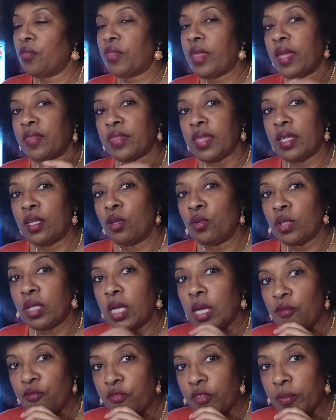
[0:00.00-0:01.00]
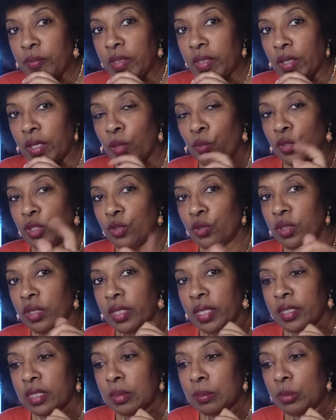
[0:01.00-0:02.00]
That they don't come from here. And when you
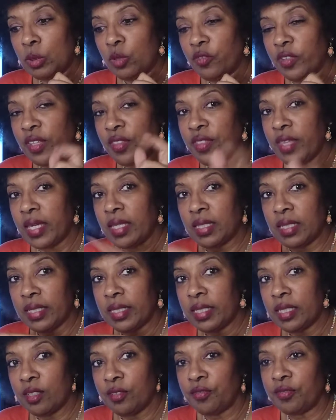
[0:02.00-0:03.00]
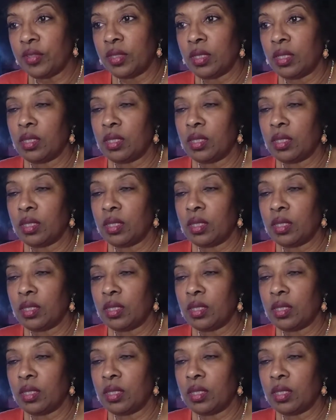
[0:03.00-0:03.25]
look at the movie They Live,